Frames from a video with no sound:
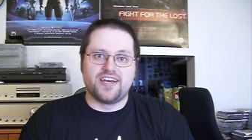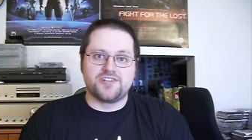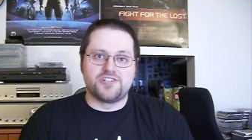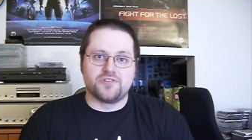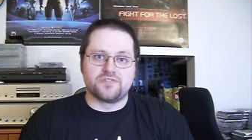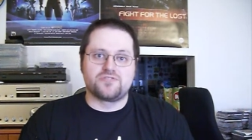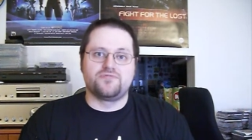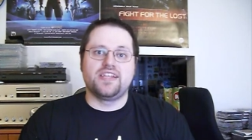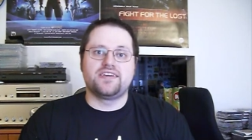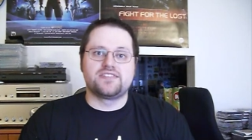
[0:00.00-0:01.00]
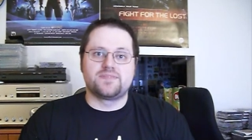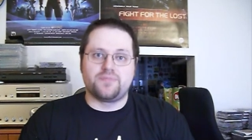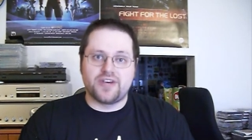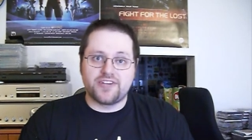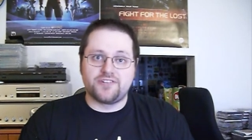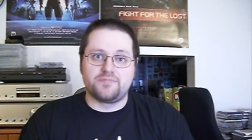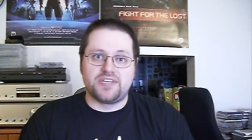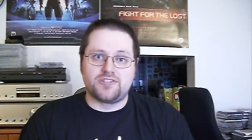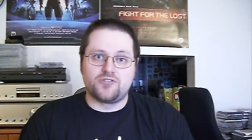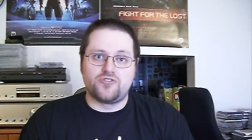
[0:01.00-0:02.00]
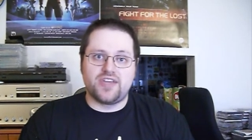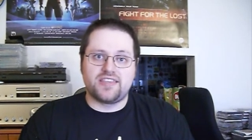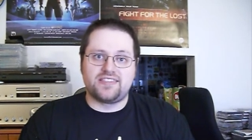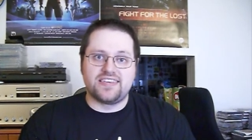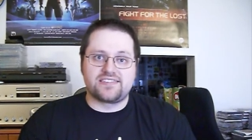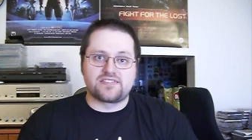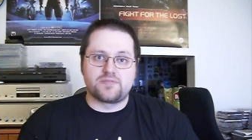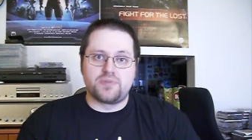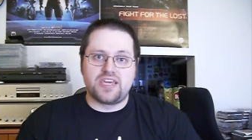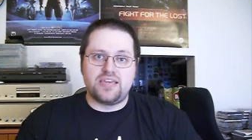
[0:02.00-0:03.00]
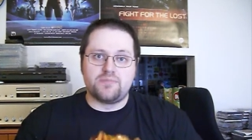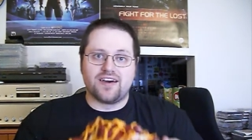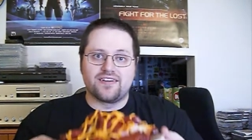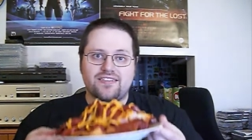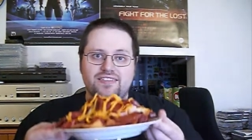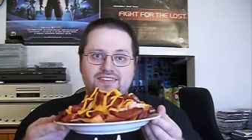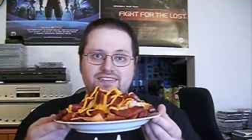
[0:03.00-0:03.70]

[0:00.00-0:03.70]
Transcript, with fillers: nachos really inspired me to create this behemoth.